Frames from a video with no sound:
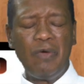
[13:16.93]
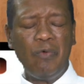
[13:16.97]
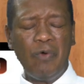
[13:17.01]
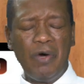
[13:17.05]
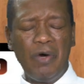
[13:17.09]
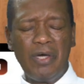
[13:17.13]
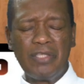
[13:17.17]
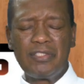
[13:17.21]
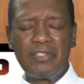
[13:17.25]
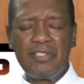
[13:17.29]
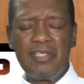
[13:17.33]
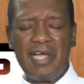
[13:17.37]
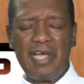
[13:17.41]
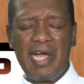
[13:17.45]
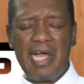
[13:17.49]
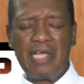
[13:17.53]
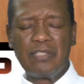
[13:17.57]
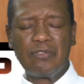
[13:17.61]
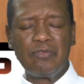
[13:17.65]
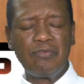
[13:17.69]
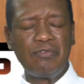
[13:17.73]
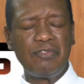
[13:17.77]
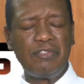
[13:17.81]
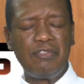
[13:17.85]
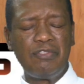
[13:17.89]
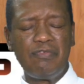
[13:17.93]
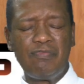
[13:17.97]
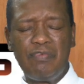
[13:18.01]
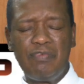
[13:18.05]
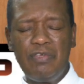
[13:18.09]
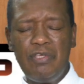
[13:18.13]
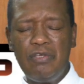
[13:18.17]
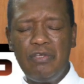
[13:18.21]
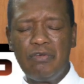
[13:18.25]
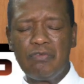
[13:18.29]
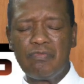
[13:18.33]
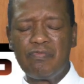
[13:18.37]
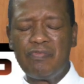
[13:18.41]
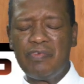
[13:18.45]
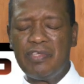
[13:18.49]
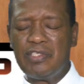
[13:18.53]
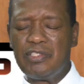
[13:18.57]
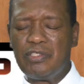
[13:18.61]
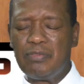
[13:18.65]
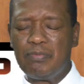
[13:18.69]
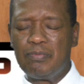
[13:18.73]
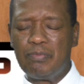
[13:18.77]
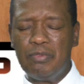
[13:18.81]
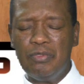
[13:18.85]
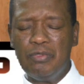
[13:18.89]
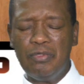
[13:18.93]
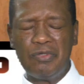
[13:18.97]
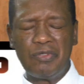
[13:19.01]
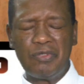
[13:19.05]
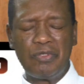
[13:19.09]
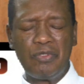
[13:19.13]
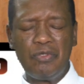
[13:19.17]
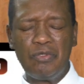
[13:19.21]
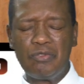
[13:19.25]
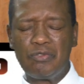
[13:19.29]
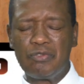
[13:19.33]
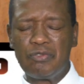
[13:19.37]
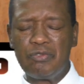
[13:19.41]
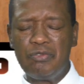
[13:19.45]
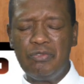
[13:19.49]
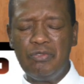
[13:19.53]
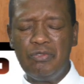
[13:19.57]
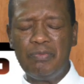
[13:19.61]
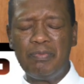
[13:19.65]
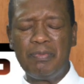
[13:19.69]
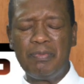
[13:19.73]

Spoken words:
They watching us on TV, on Facebook, YouTube.